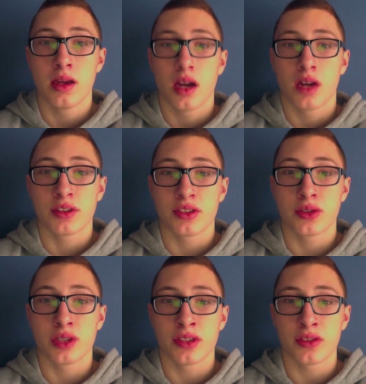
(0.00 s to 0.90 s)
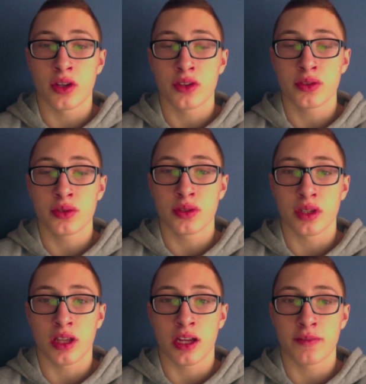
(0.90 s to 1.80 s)
Aristagoras also owed a
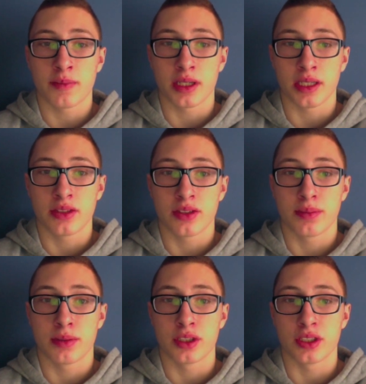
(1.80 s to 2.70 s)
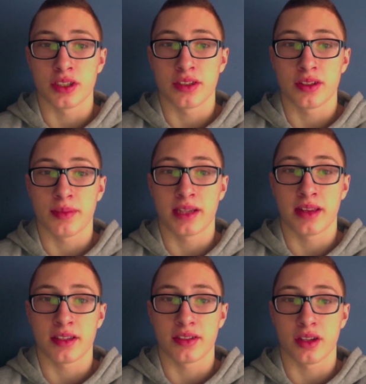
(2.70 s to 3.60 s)
lot of money to the Persians to make
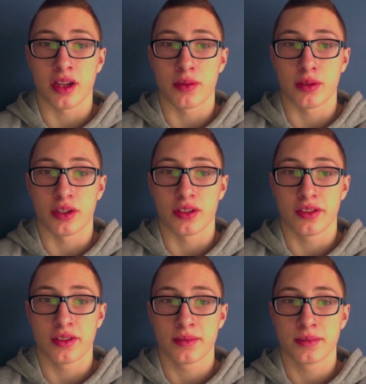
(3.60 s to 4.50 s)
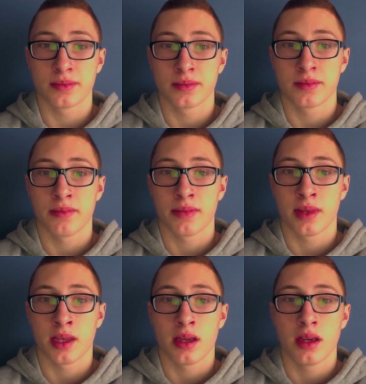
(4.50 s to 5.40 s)
things a lot worse.
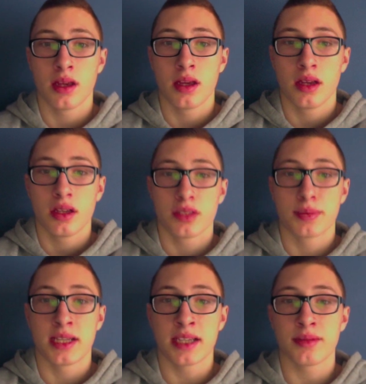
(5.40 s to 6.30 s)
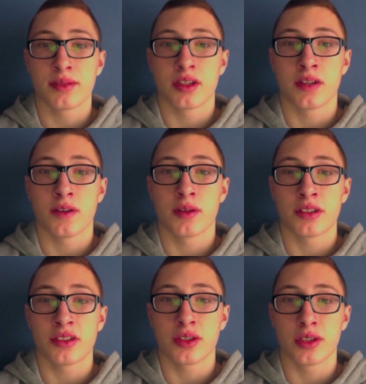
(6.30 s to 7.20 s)
To protect himself,
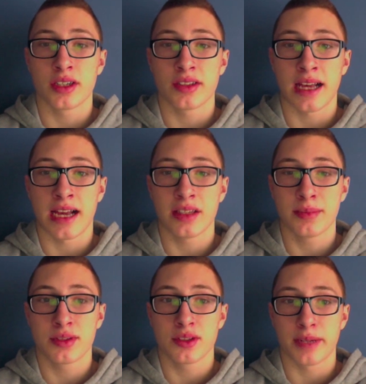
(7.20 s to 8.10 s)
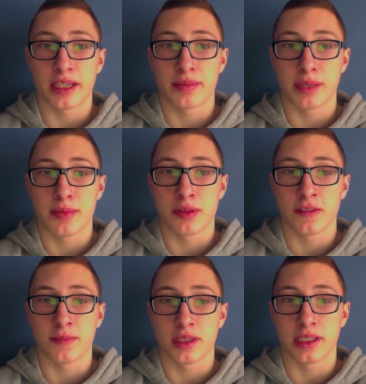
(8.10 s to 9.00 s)
Aristagoras had to persuade the people of
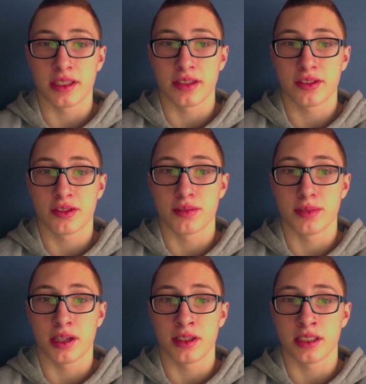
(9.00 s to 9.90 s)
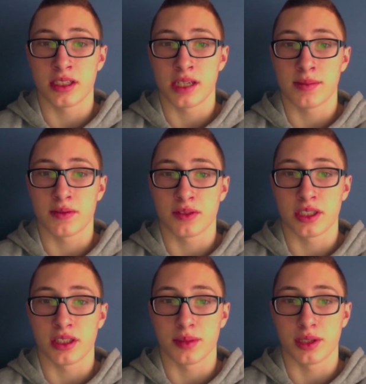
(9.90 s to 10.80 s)
Miletus to rebel in the name of Greek
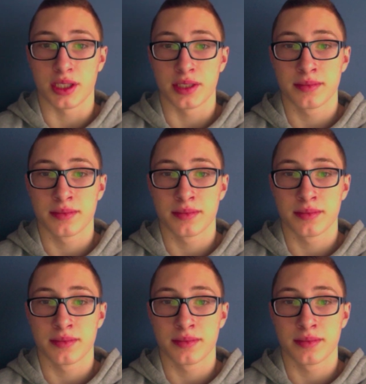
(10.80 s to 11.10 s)
liberty.